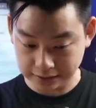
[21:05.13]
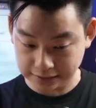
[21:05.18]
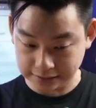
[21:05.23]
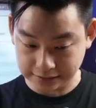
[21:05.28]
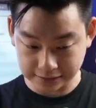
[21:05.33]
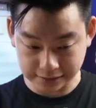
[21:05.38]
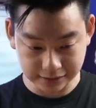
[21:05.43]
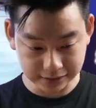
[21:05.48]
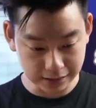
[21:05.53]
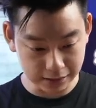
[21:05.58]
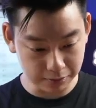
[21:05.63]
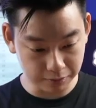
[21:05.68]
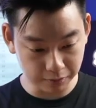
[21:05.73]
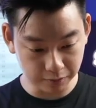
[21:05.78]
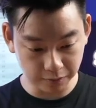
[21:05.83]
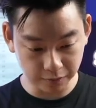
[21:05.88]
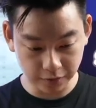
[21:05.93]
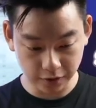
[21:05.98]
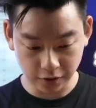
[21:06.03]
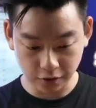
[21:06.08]

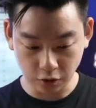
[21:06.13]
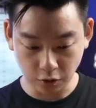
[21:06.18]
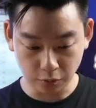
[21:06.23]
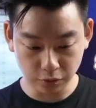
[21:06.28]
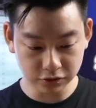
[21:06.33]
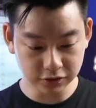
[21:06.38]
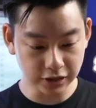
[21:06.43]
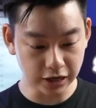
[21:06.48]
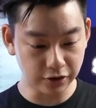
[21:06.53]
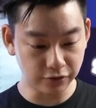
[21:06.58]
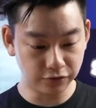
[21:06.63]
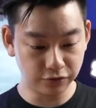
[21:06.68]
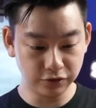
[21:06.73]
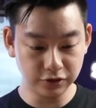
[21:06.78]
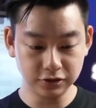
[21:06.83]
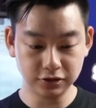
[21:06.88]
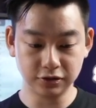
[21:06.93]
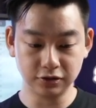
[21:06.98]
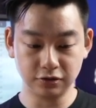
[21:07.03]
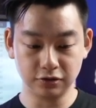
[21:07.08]
same, almost every
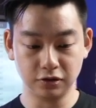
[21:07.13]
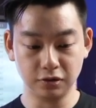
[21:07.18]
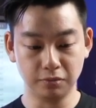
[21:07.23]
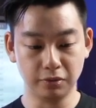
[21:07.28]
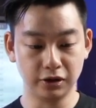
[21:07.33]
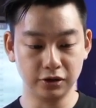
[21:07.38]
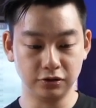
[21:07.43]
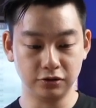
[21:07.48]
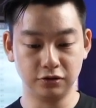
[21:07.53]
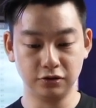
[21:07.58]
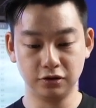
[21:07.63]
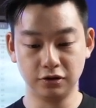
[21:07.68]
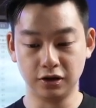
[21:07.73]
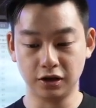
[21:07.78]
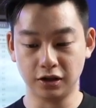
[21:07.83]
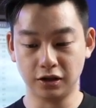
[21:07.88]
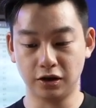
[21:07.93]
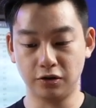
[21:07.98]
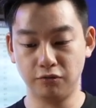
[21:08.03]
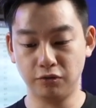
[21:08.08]
singular month you're going to
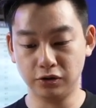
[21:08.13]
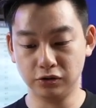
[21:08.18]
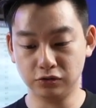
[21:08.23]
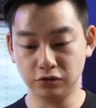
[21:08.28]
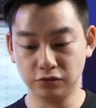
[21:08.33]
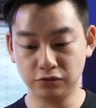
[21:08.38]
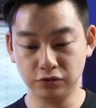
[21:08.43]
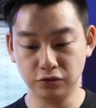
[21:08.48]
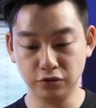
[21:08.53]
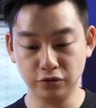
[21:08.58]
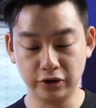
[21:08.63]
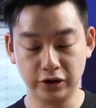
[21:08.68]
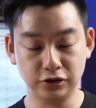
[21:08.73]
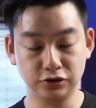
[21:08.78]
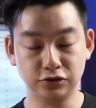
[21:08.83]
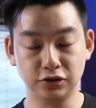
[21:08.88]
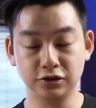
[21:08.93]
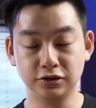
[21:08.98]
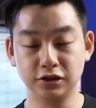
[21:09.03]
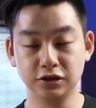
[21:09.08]
get like rental flow and
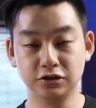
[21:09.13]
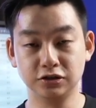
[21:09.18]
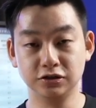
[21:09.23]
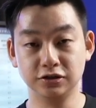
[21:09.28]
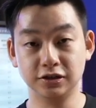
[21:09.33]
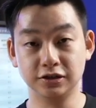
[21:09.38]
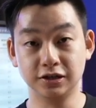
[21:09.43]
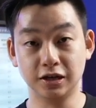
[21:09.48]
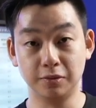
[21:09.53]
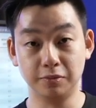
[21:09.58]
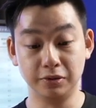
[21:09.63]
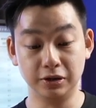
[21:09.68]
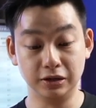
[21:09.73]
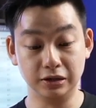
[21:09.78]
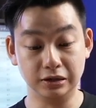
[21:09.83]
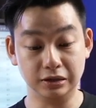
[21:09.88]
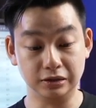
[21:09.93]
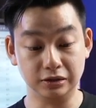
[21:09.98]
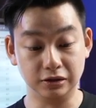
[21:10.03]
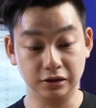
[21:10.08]
transaction that's happening
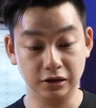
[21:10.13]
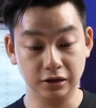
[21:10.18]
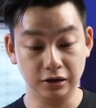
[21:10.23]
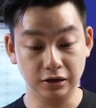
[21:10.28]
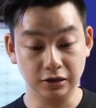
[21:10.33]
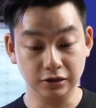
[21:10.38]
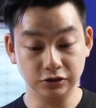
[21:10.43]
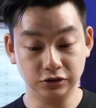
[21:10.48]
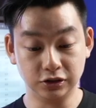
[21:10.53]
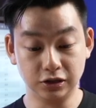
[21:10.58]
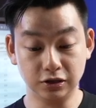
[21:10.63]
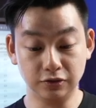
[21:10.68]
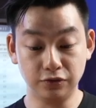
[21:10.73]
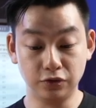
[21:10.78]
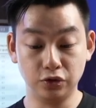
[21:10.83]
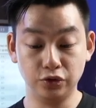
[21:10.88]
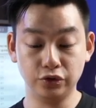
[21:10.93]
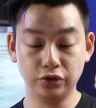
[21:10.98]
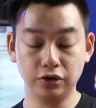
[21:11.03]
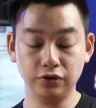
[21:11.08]
here. So I think if you're
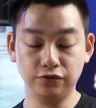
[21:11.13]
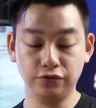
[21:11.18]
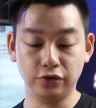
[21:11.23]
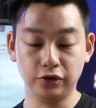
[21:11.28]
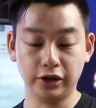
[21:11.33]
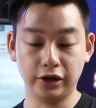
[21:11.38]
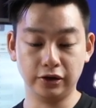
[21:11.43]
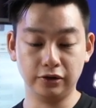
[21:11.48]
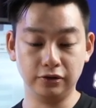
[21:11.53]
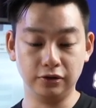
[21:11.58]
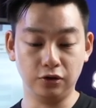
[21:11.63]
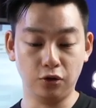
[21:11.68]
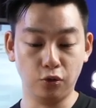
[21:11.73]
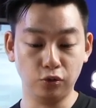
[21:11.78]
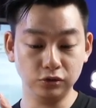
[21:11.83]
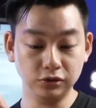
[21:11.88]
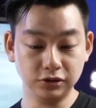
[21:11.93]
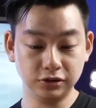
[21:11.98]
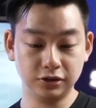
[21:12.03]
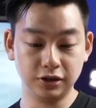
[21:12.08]
looking for like
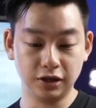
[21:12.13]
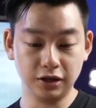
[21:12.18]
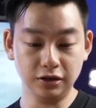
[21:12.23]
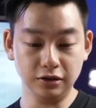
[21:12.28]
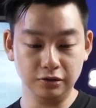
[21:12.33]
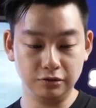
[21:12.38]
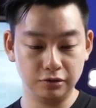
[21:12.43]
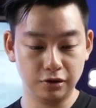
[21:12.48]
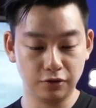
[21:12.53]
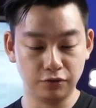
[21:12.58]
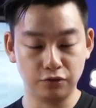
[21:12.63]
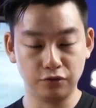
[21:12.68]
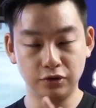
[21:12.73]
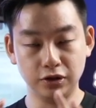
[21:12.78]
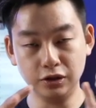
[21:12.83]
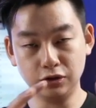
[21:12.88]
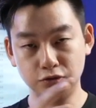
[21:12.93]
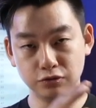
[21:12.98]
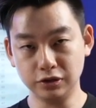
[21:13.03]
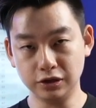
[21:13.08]
own stay, you have a really
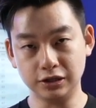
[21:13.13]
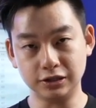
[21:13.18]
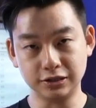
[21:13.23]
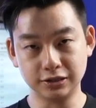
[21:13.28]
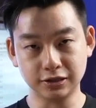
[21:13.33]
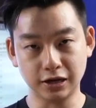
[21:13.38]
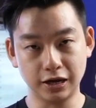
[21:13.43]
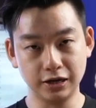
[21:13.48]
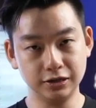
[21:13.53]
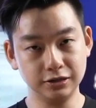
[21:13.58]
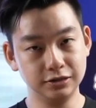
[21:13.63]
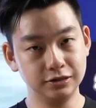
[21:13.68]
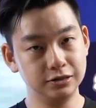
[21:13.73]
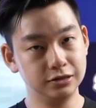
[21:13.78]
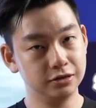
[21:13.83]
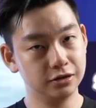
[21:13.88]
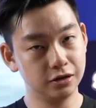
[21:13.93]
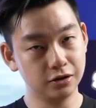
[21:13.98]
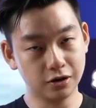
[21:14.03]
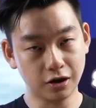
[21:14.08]
unique in size,
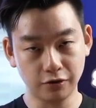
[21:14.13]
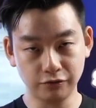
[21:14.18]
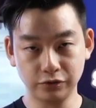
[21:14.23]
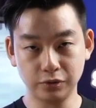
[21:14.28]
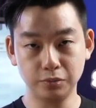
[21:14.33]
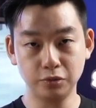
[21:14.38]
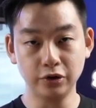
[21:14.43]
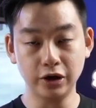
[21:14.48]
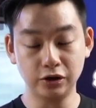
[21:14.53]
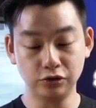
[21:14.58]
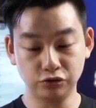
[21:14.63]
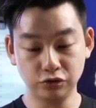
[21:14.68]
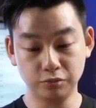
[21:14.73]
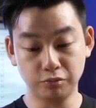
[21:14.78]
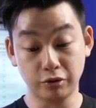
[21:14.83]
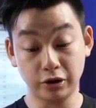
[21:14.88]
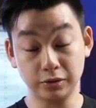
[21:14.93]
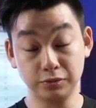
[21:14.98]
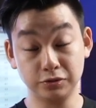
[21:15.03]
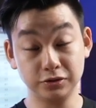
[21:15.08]
kind of comfortable entry
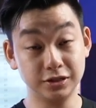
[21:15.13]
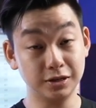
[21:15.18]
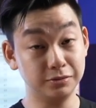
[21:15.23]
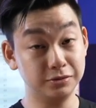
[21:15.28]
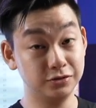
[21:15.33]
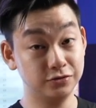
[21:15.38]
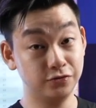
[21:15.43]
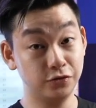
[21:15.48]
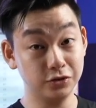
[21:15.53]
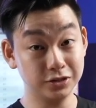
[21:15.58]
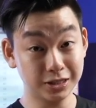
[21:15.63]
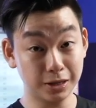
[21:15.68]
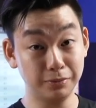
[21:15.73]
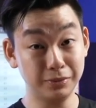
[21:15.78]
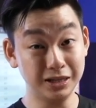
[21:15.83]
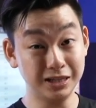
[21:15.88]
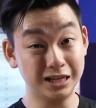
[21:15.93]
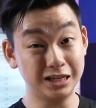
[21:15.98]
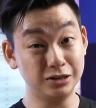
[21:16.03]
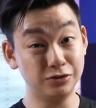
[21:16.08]
price for
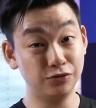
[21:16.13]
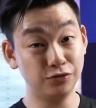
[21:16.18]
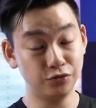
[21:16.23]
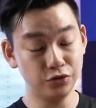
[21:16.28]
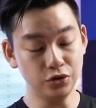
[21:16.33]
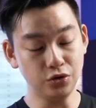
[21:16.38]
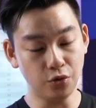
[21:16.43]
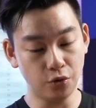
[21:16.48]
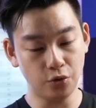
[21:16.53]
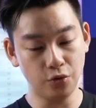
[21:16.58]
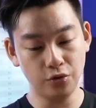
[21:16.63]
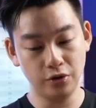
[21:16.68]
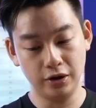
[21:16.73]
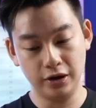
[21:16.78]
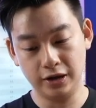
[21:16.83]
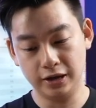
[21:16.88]
something that is freehold.